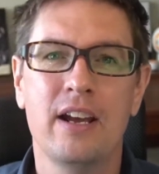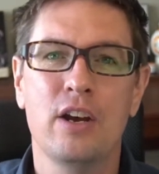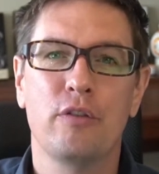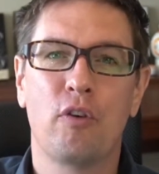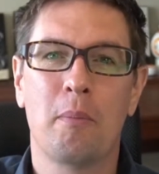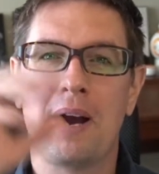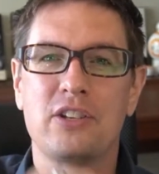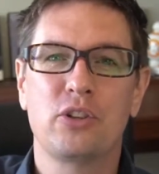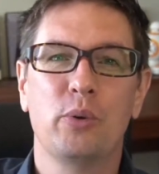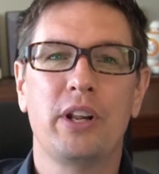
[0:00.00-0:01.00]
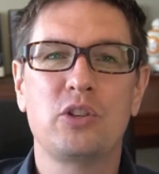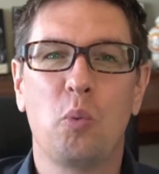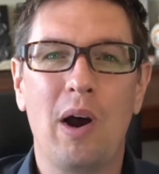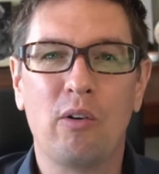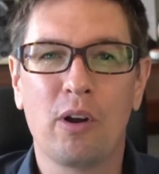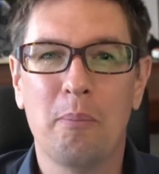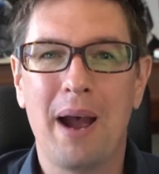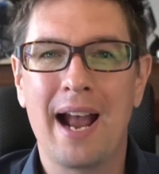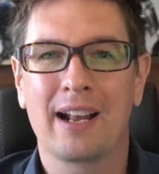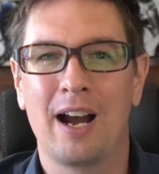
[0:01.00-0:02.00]
For my students, welcome
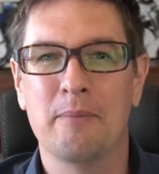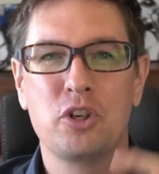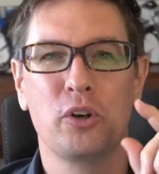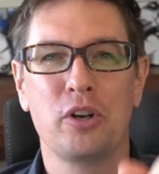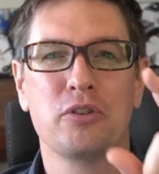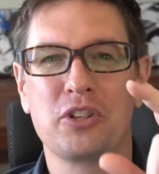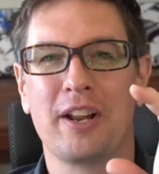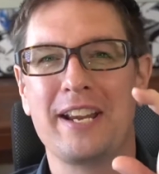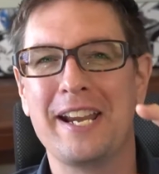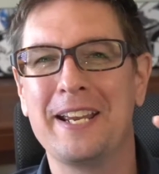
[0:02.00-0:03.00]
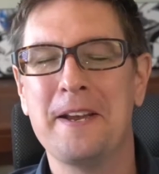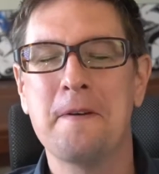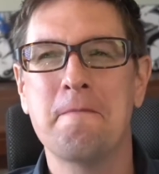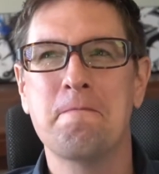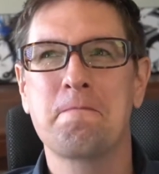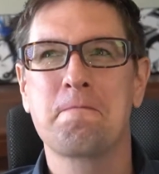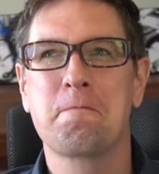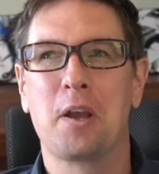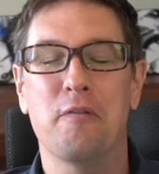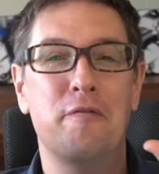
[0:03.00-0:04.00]
back. I'm sure you're studying
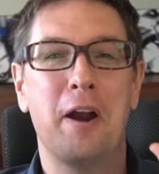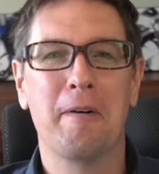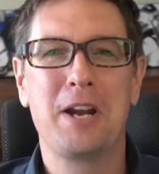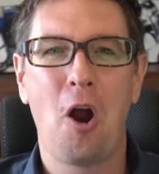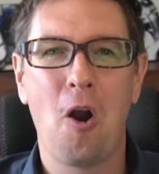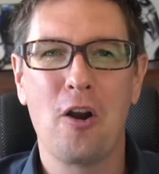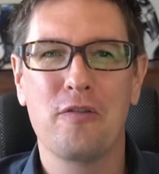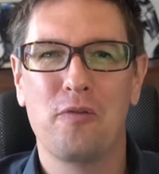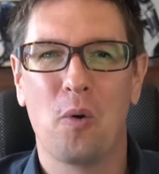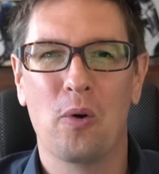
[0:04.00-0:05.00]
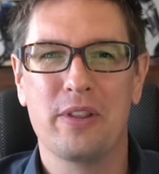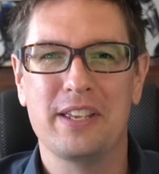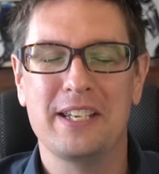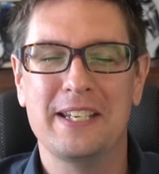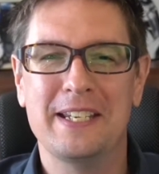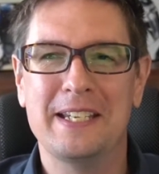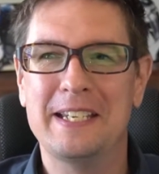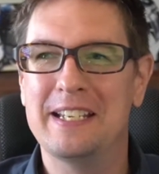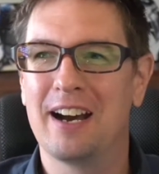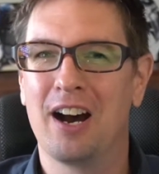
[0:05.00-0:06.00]
very hard for
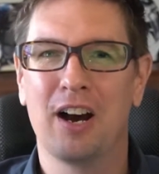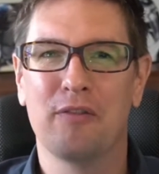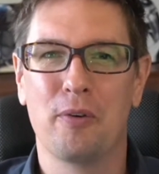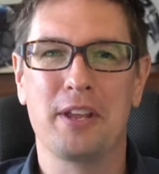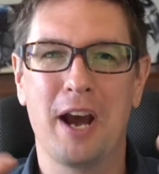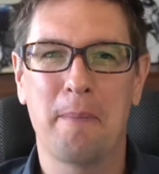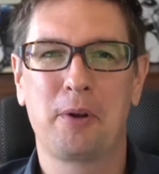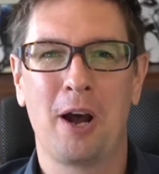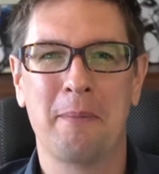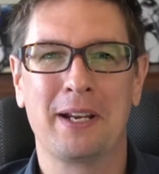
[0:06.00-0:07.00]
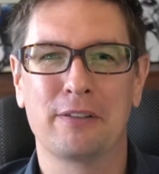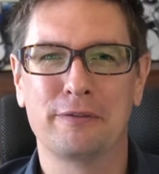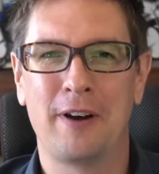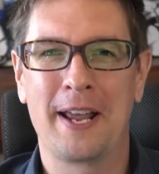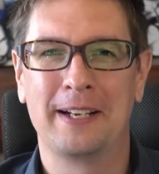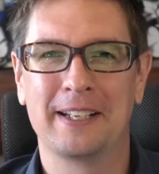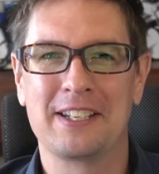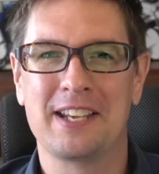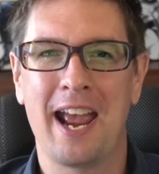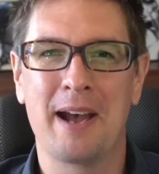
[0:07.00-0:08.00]
the upcoming final
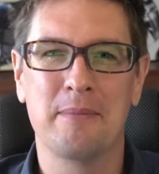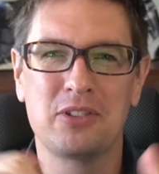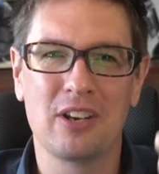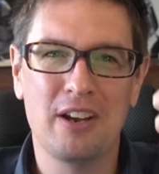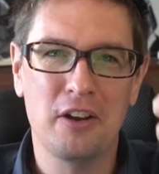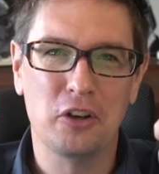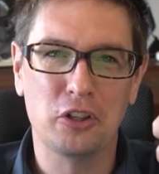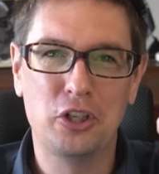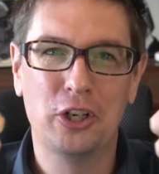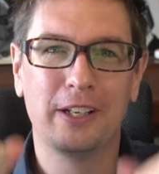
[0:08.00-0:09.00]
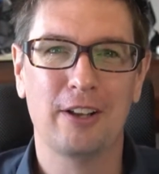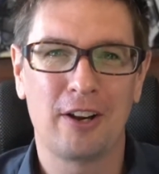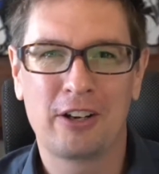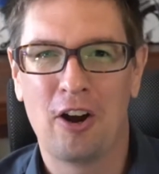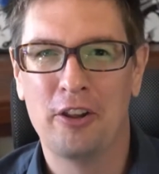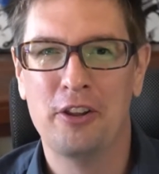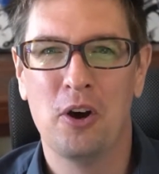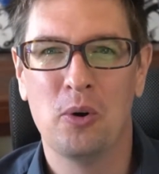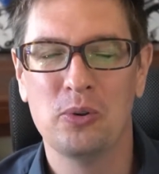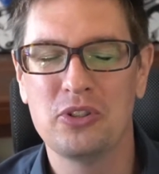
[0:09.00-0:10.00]
exams. Good luck on
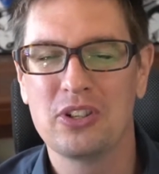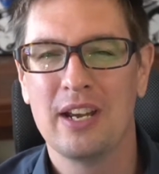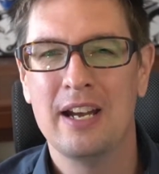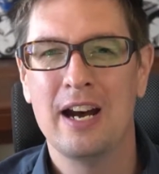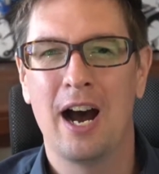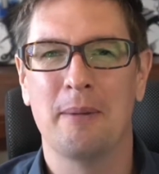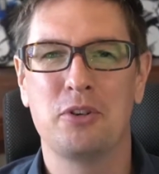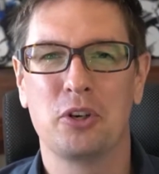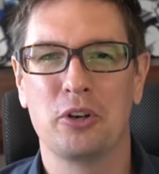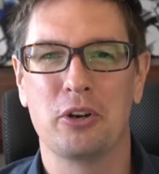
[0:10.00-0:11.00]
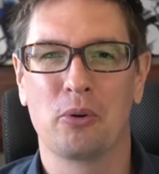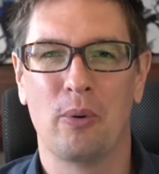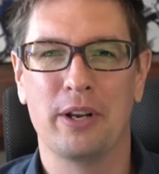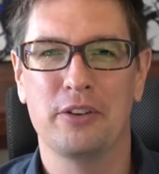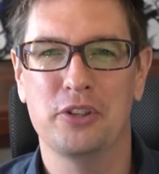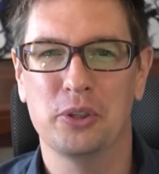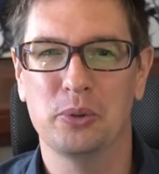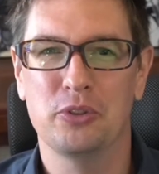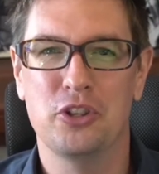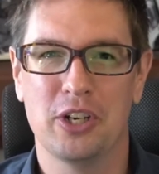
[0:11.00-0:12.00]
those. I'm sure you're going to do
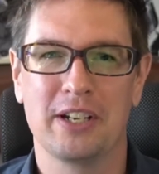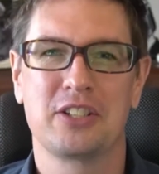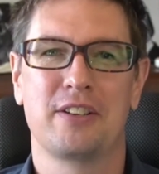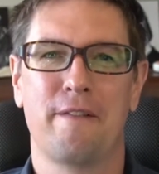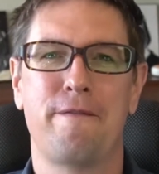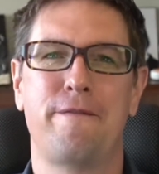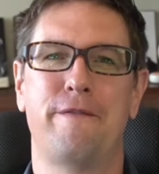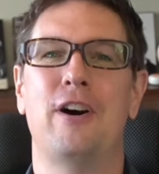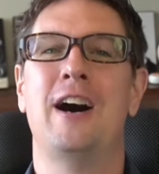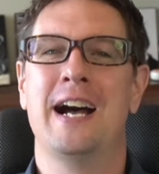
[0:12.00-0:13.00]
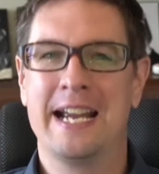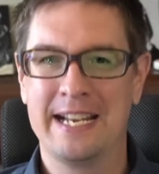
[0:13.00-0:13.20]
just fine.